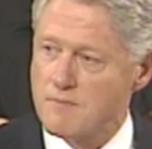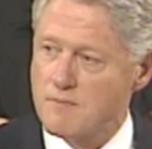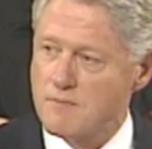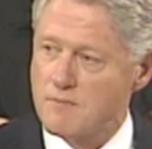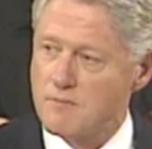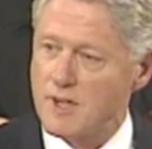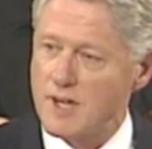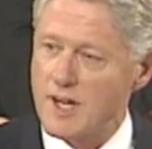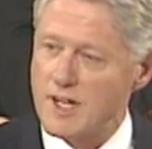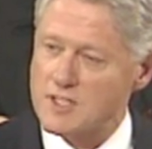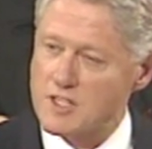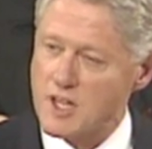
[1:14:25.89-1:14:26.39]

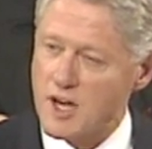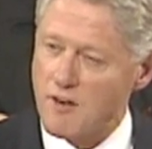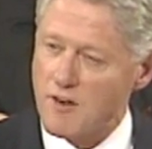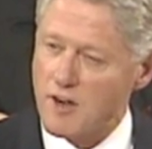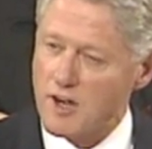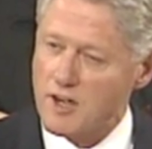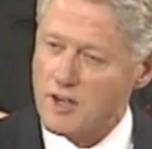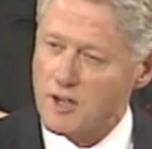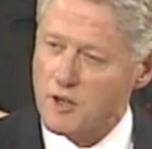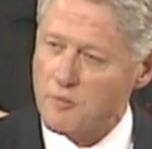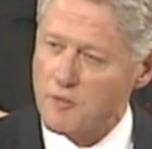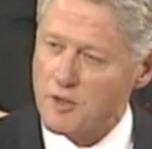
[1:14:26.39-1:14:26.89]
But as our
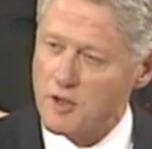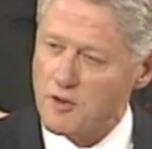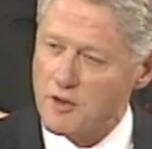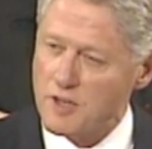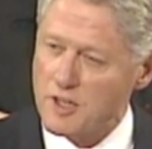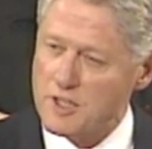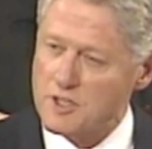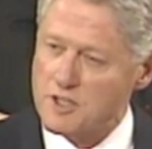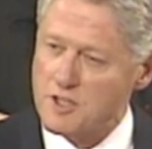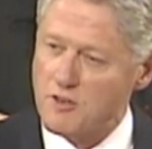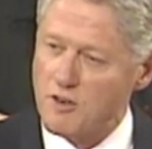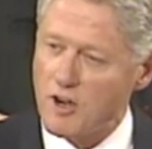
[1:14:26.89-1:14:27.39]

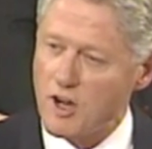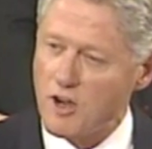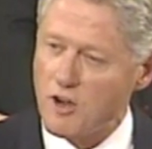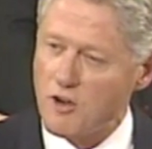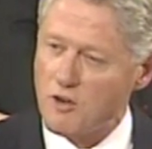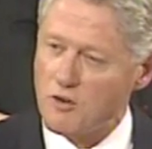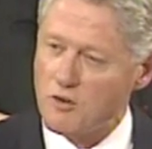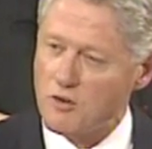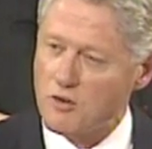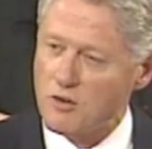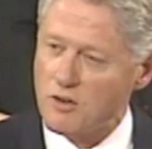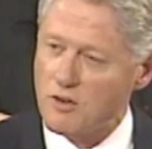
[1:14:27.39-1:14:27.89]
communities
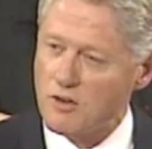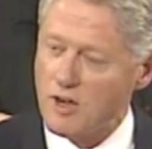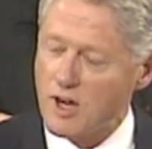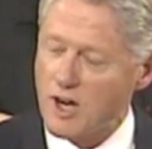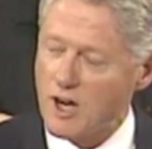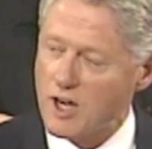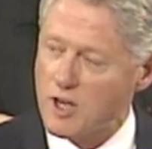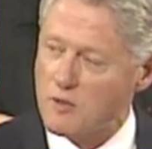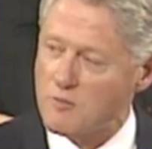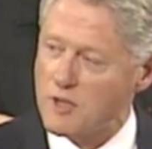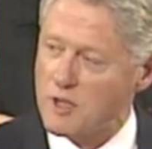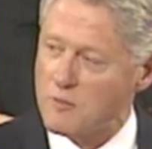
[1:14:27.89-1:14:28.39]
grow, our
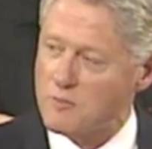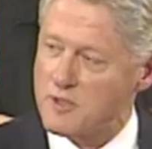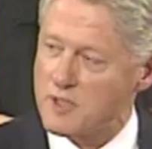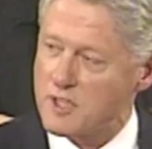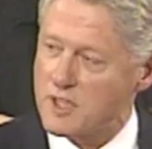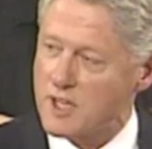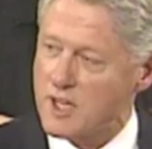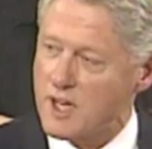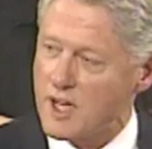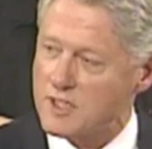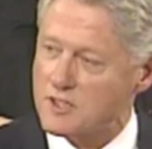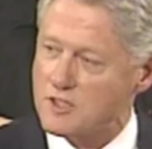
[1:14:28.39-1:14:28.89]
commitment to
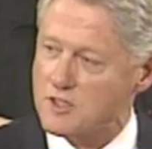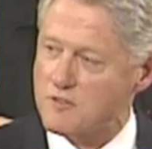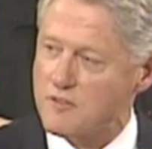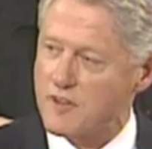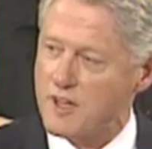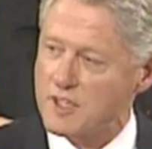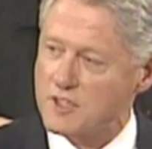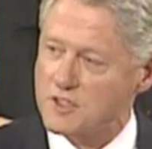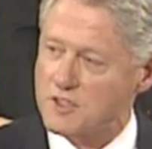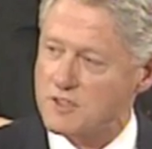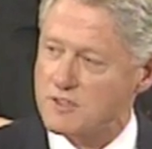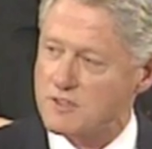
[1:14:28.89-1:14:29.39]

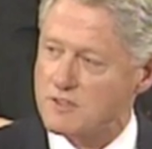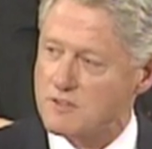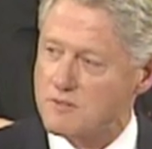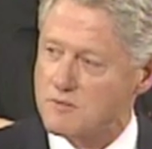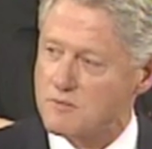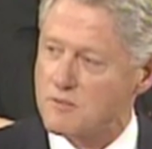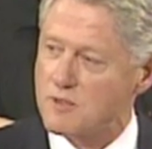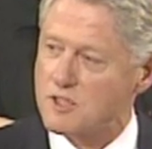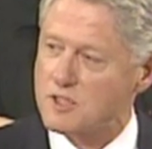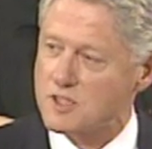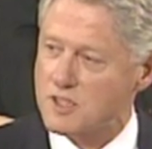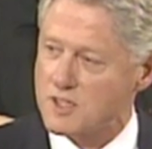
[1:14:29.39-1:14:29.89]
conservation
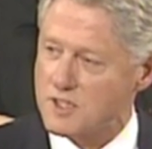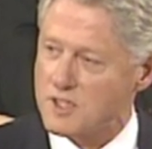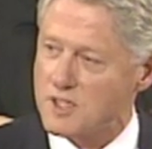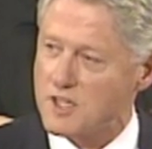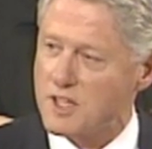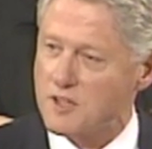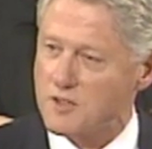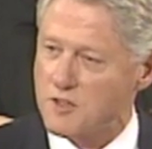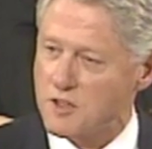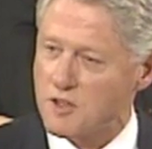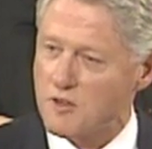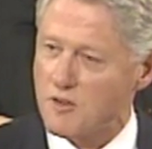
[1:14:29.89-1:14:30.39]
must
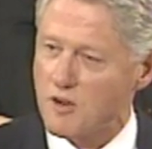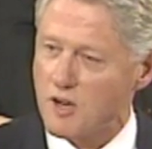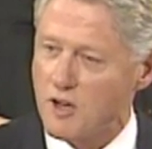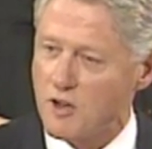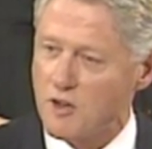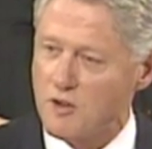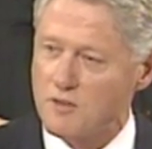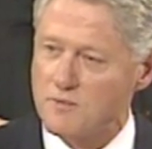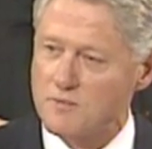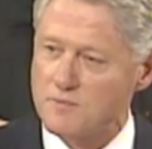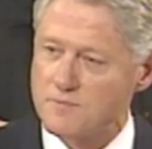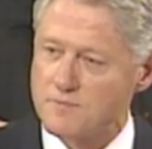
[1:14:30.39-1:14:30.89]
continue to
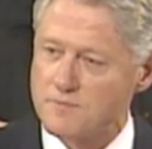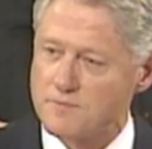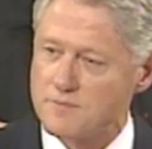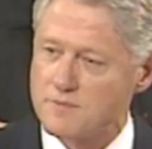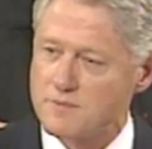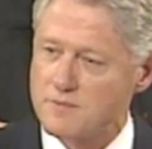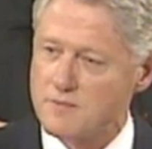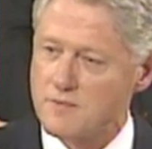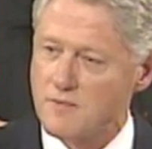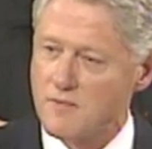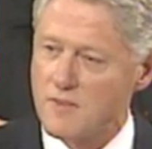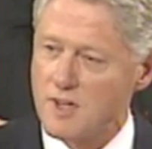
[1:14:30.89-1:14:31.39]
grow.
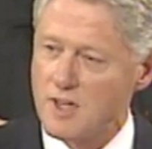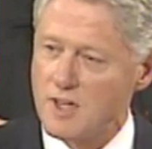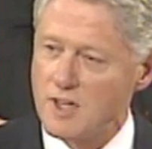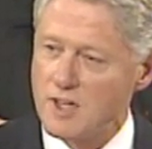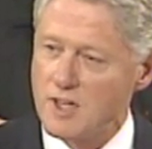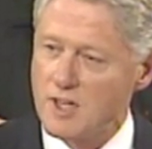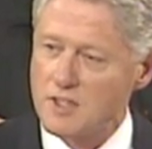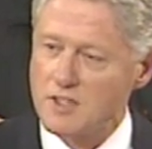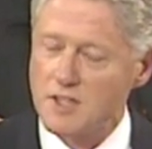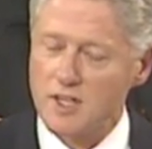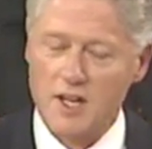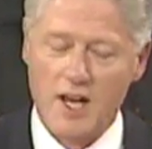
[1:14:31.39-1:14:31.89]

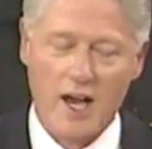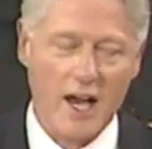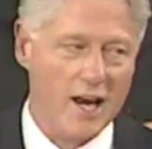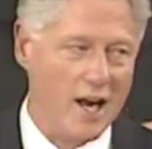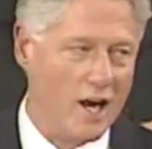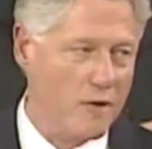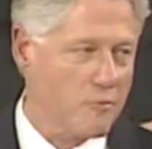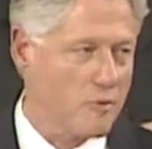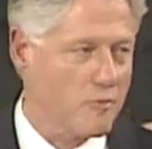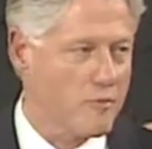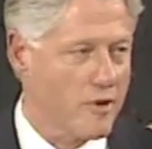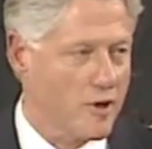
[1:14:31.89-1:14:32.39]
Tonight,
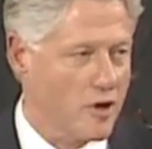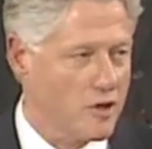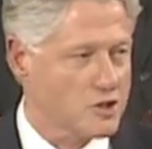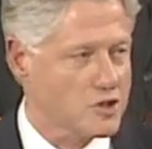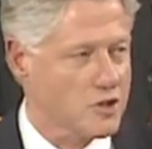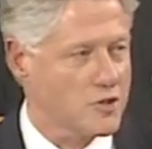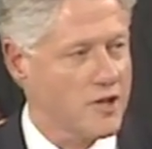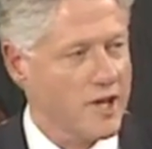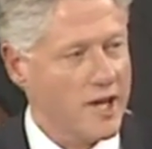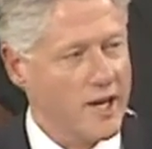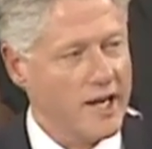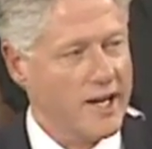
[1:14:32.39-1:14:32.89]
I propose
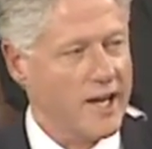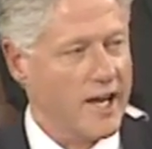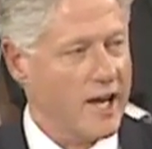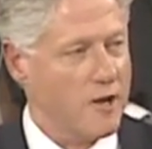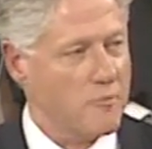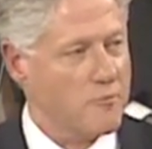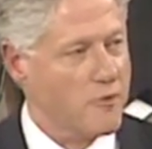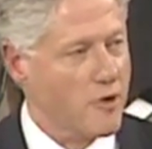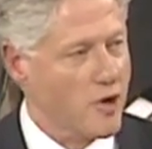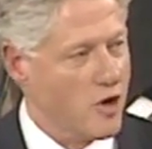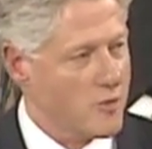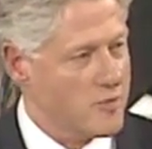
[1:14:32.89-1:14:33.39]
creating a
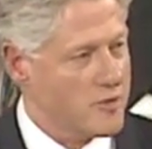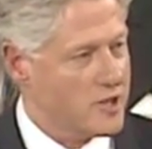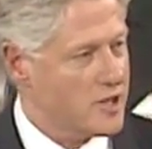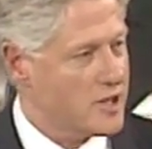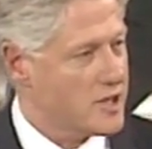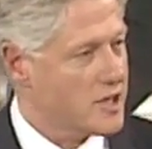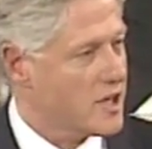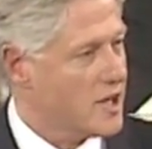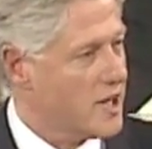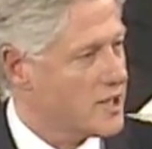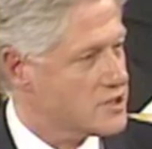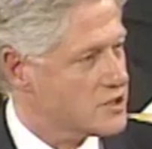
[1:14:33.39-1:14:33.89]

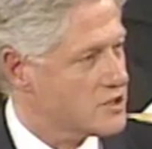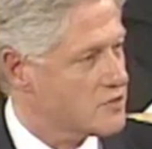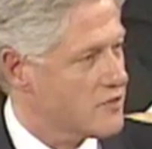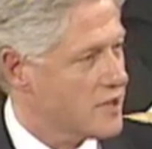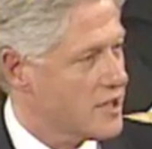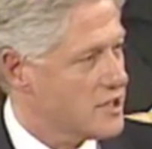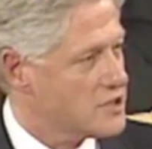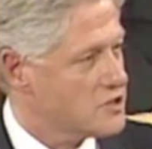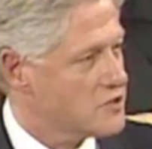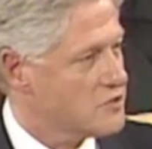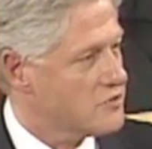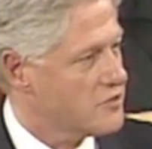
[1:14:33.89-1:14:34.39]
permanent
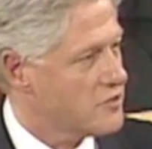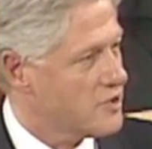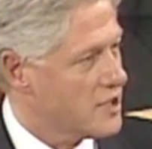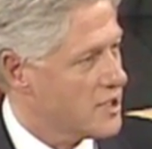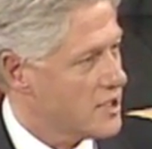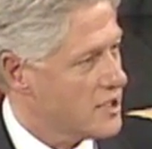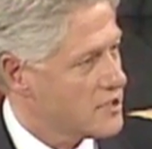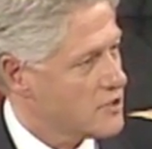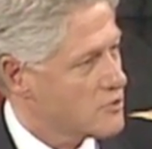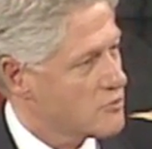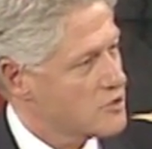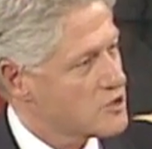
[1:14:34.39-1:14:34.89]
conservation
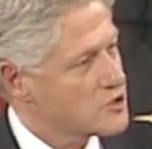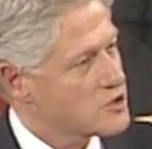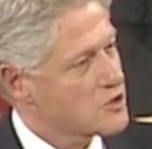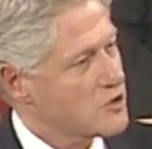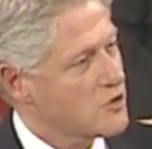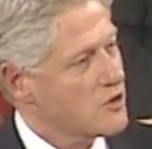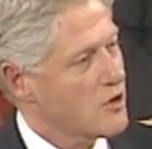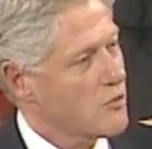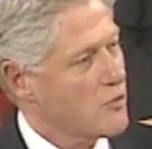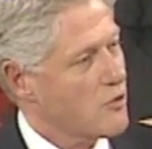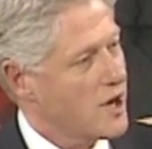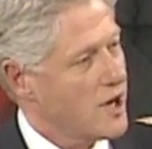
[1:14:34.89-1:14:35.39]
fund to
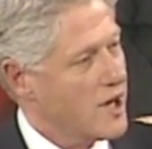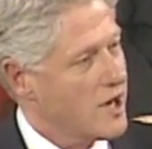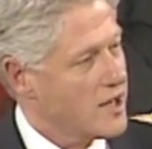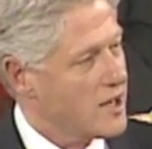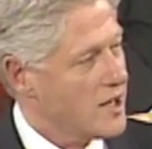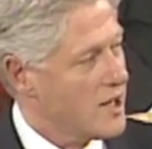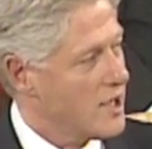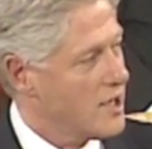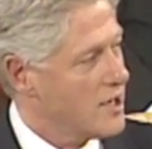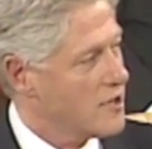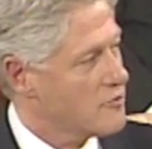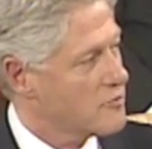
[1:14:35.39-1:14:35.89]
restore
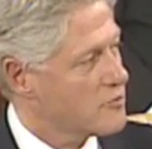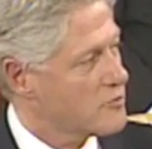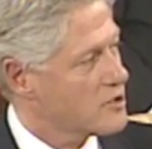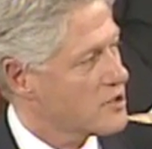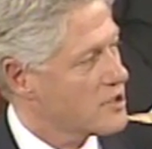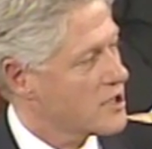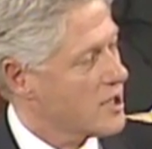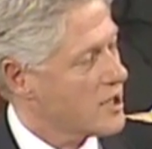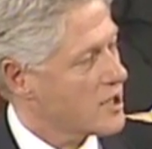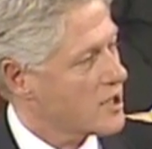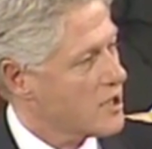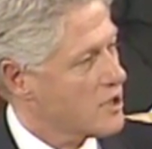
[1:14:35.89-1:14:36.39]
wildlife,
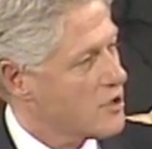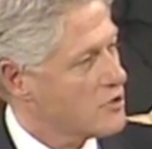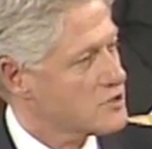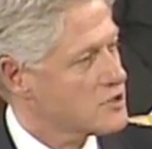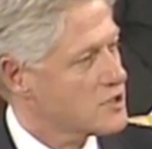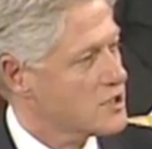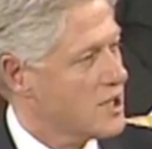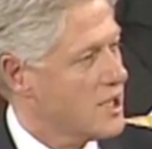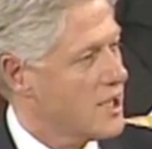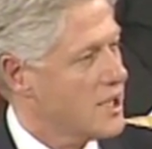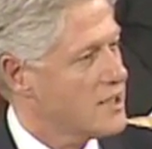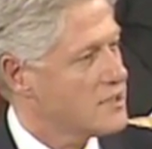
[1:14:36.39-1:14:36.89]
protect
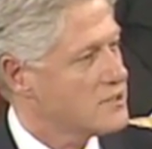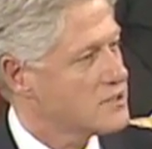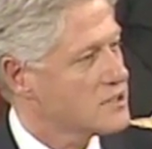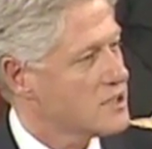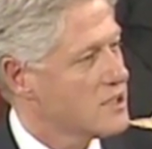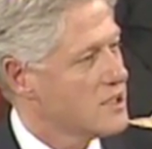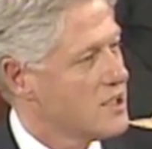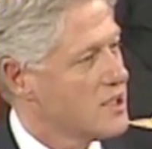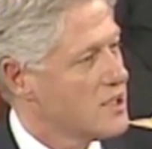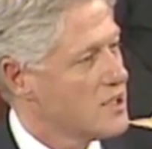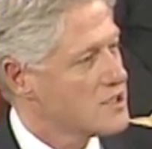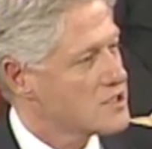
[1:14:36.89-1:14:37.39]
coastlines,
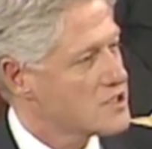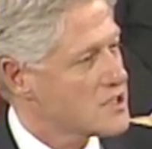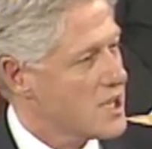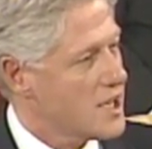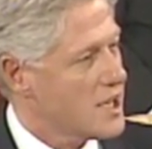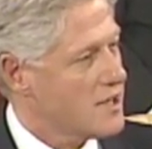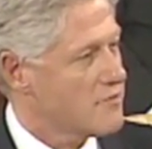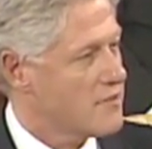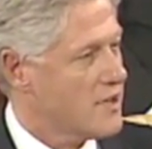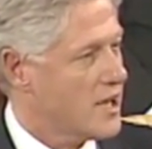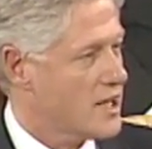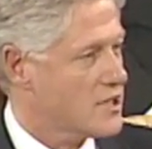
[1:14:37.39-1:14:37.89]

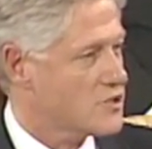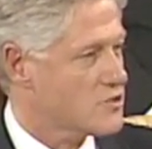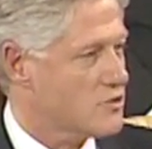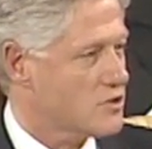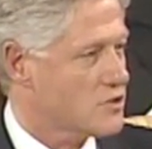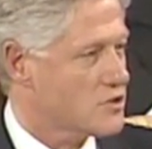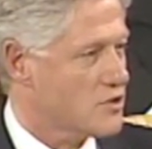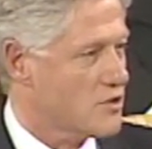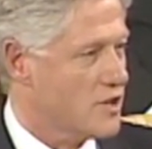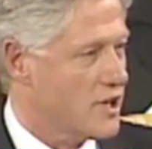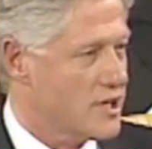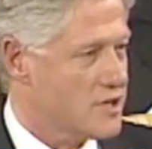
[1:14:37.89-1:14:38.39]
save natural
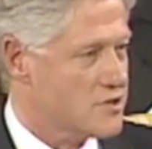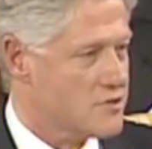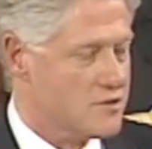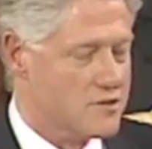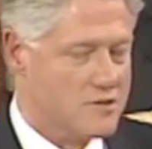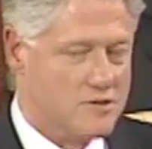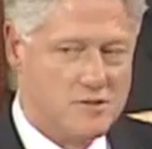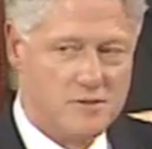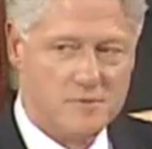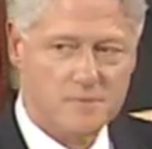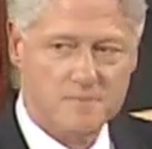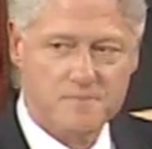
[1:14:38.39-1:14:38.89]

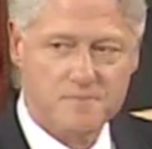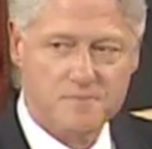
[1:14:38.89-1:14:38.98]
treasures,